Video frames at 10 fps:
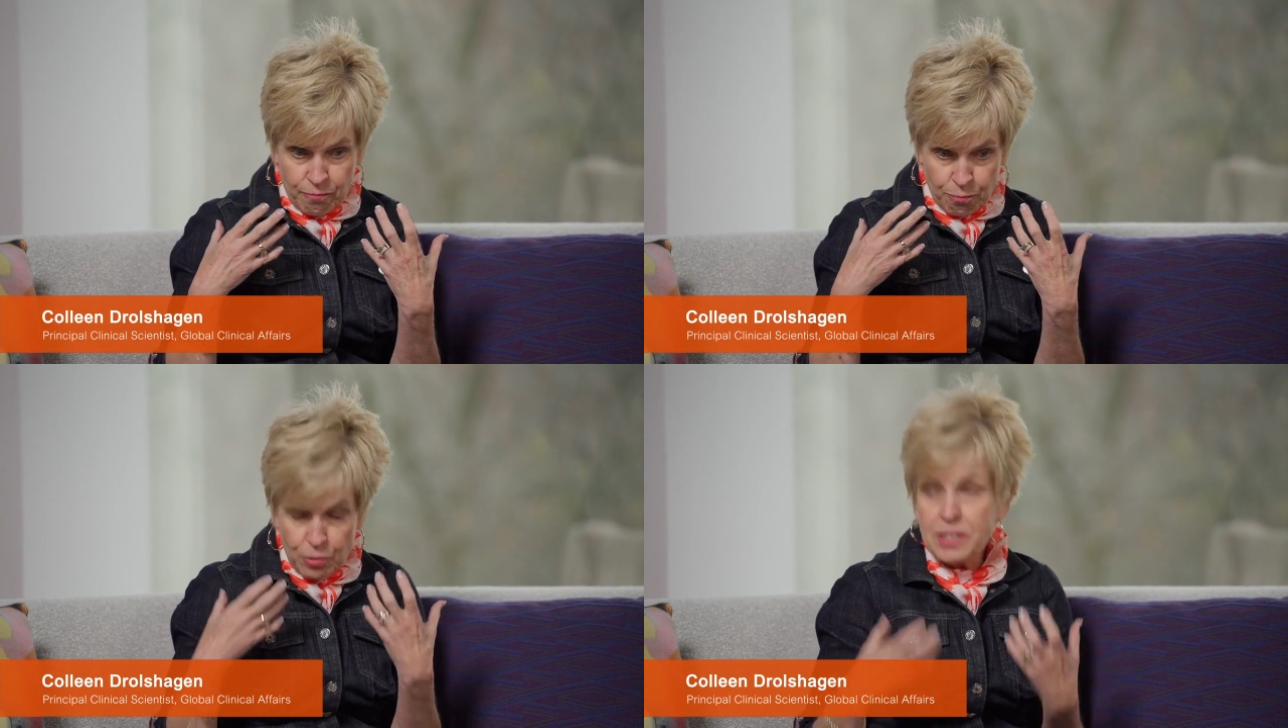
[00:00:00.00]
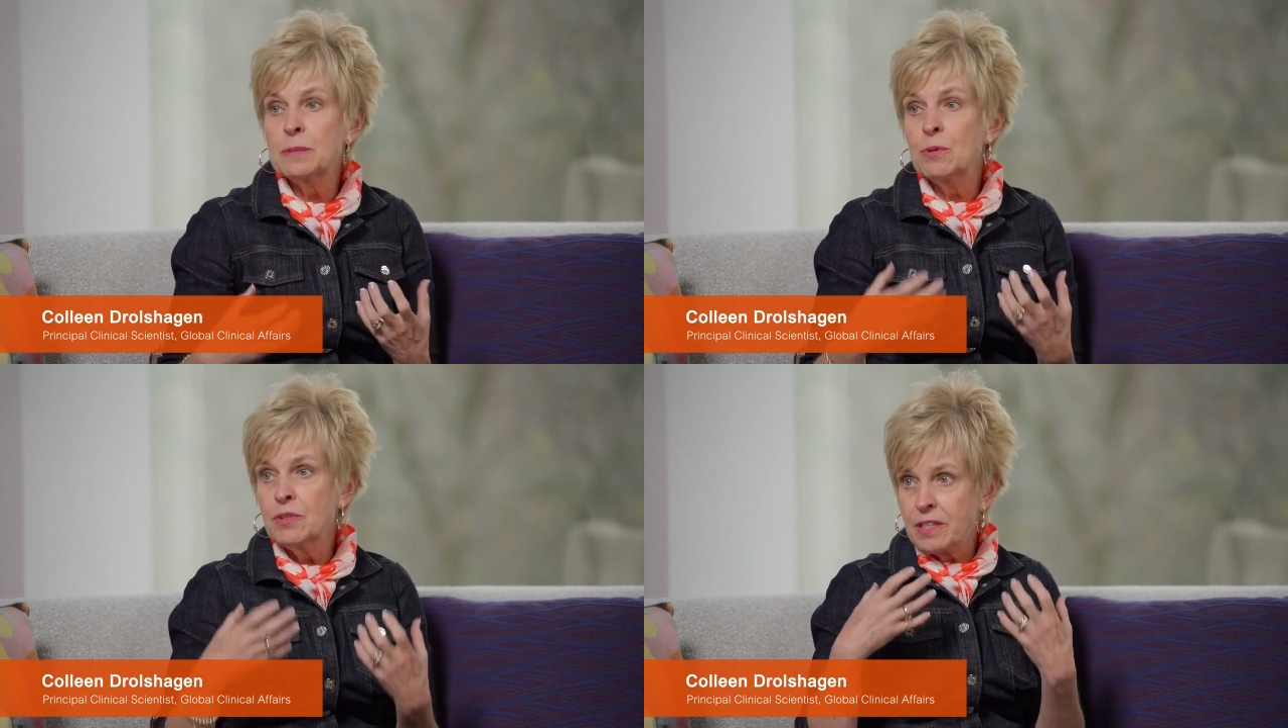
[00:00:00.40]

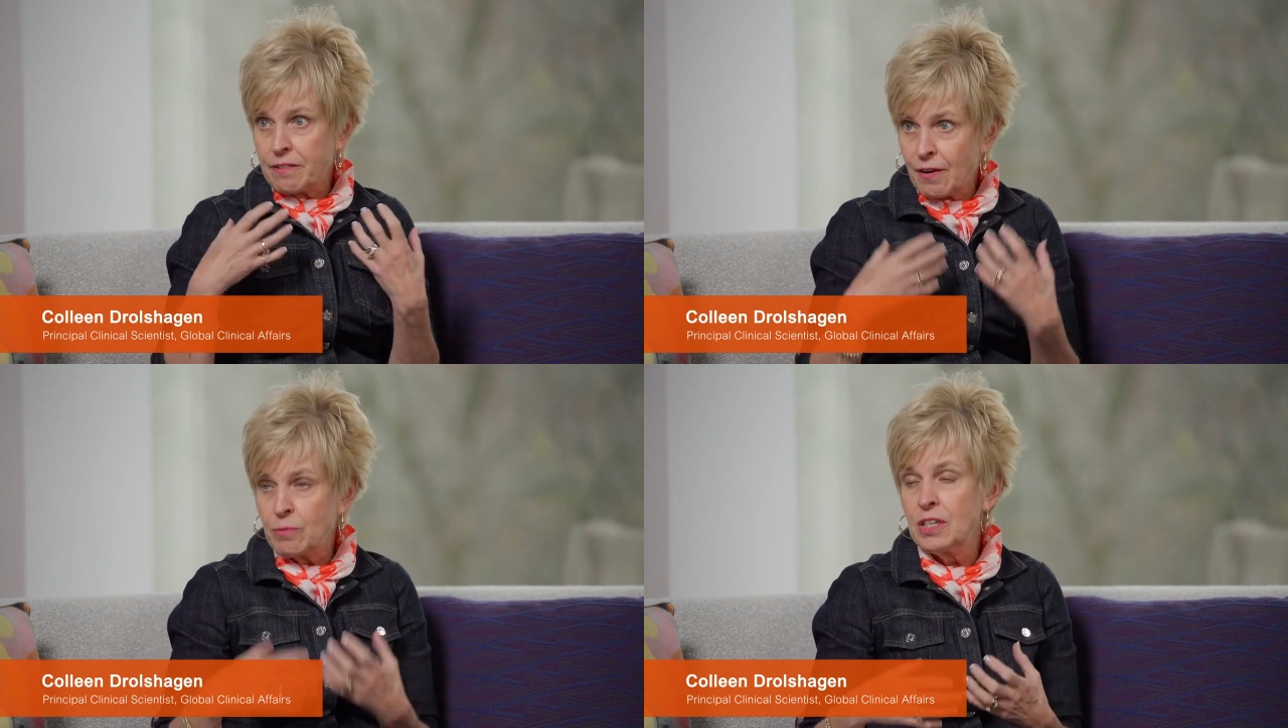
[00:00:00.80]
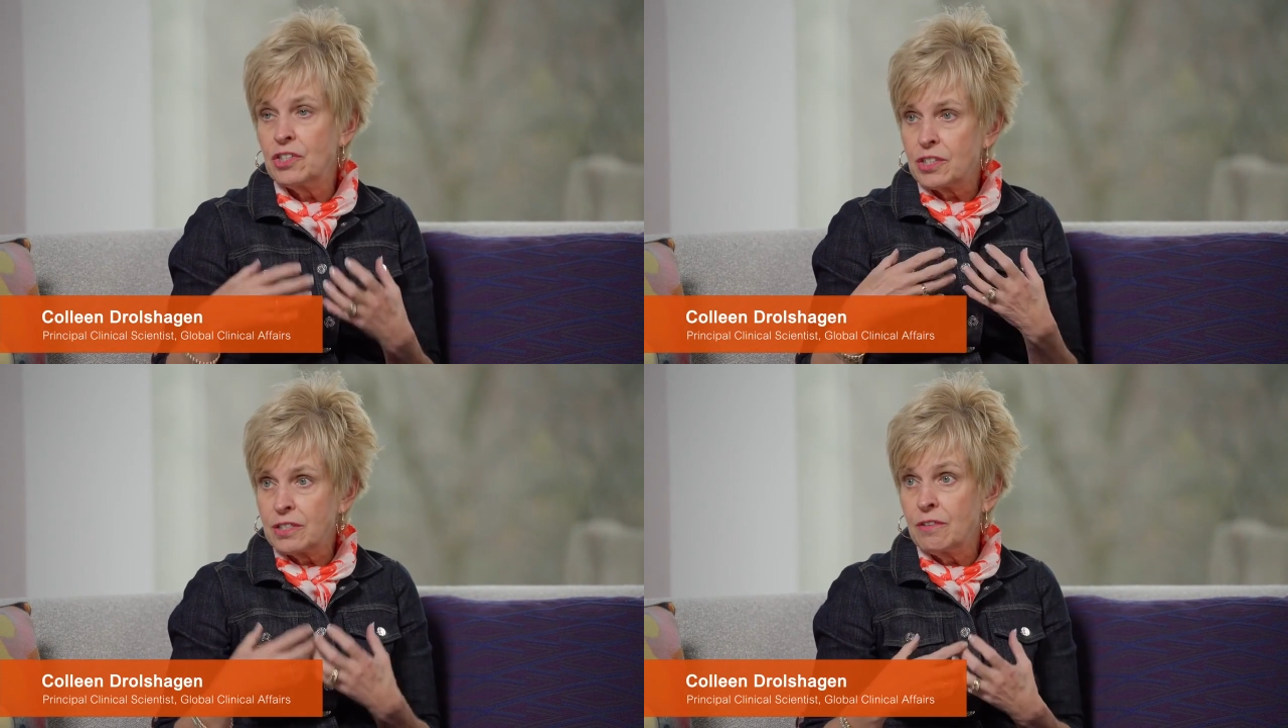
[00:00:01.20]
principles and the
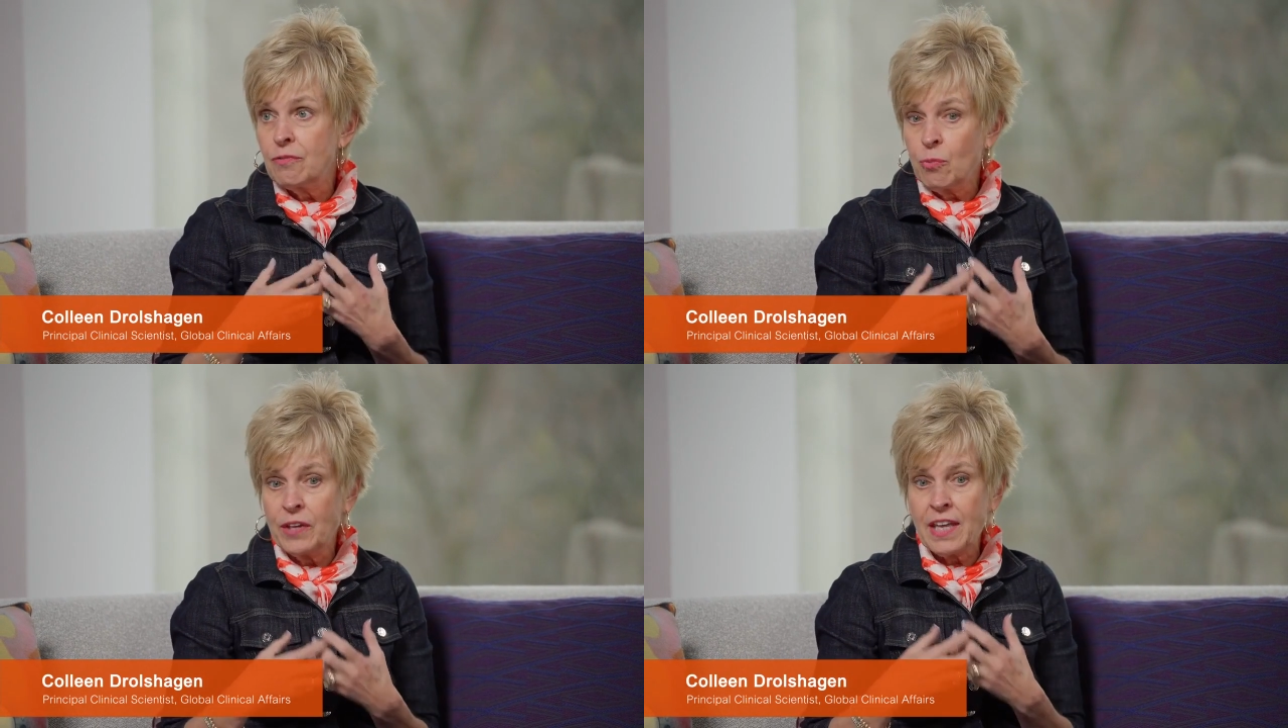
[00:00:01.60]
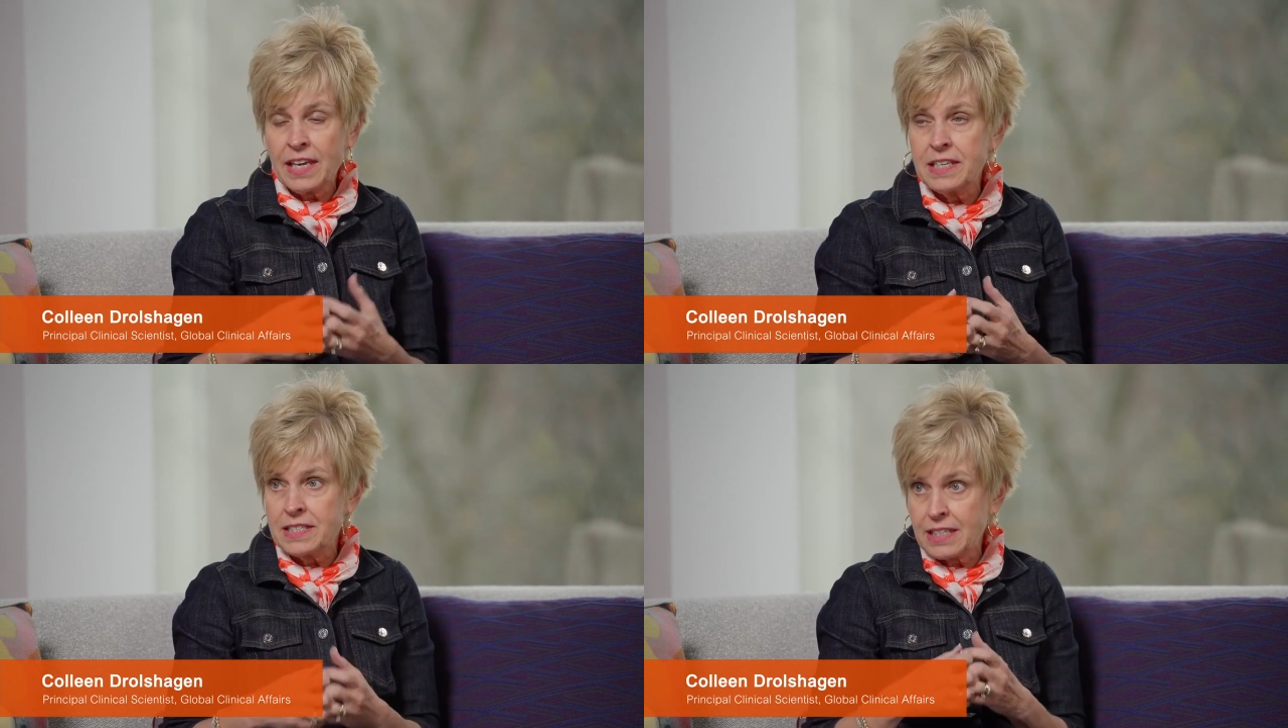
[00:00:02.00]
foundations of what that
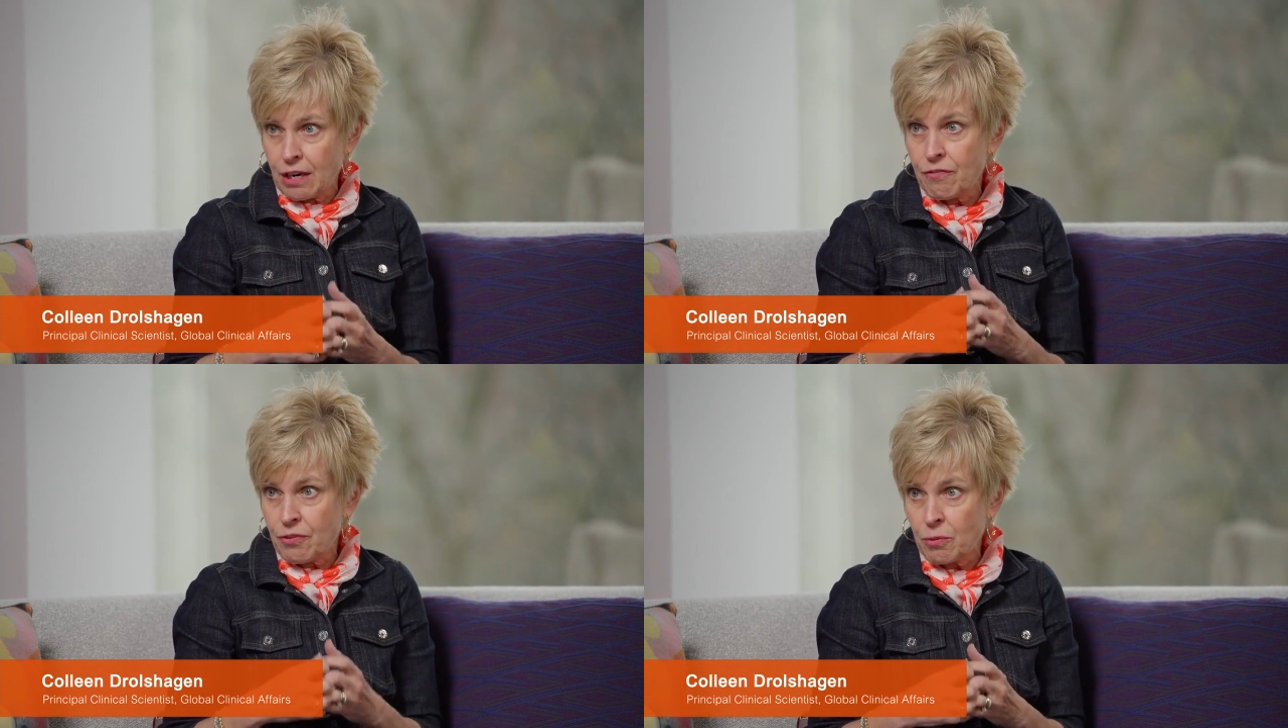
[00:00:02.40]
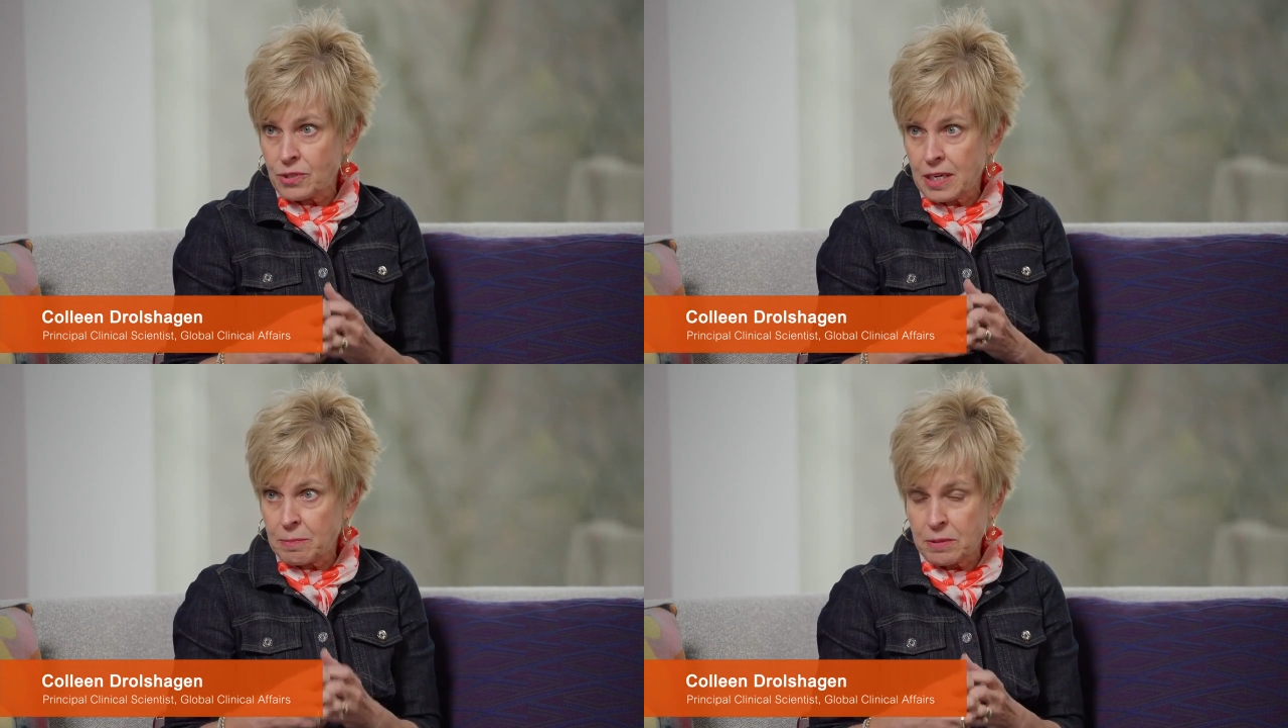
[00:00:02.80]
is to care for those
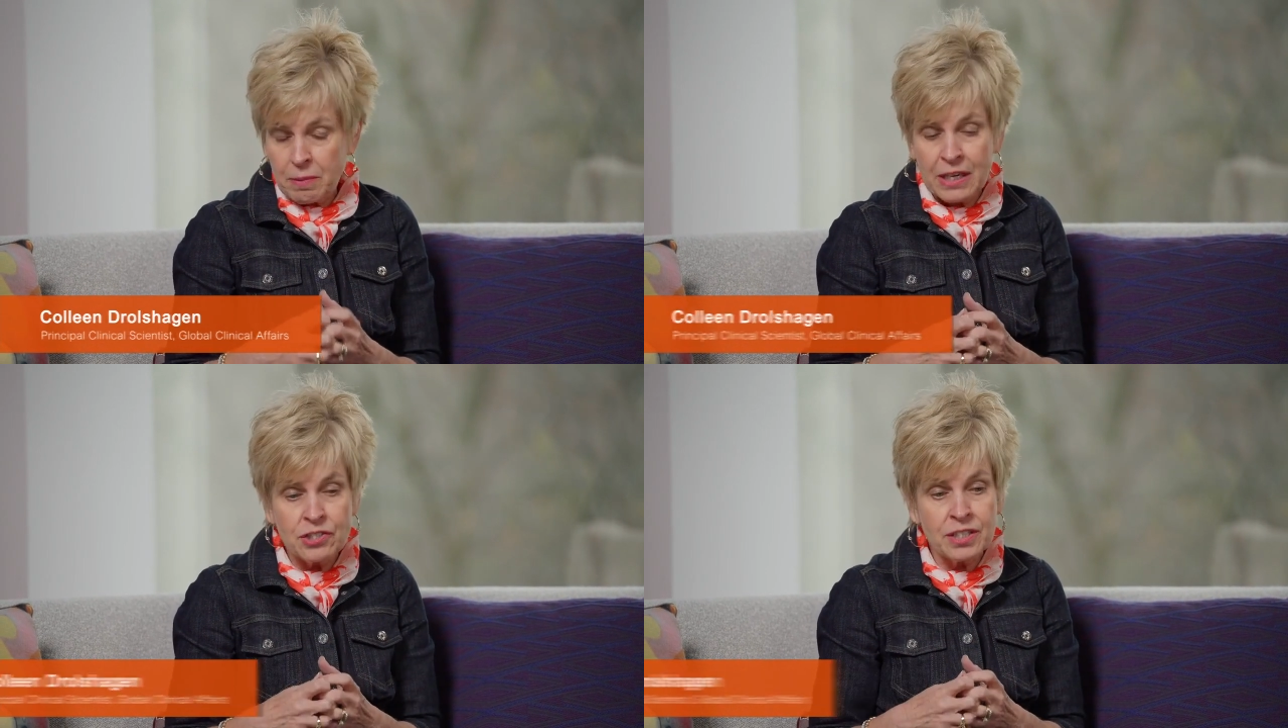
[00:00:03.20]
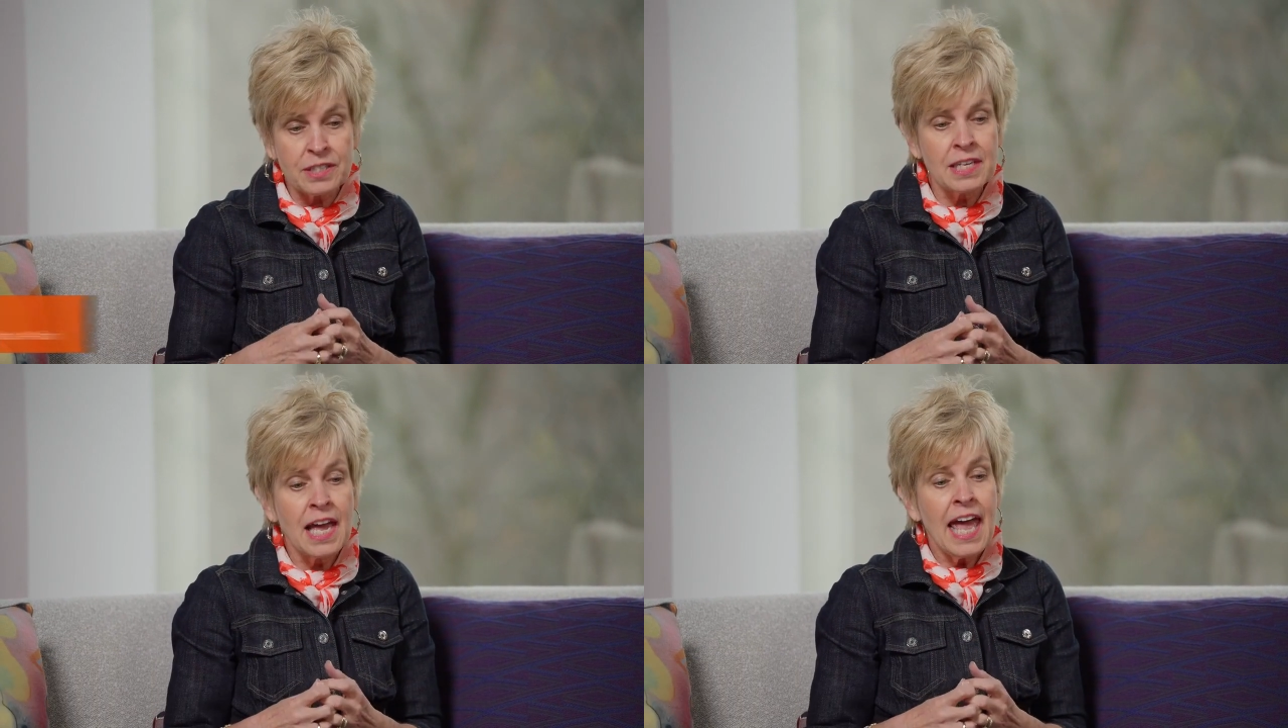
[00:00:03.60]
types of patients.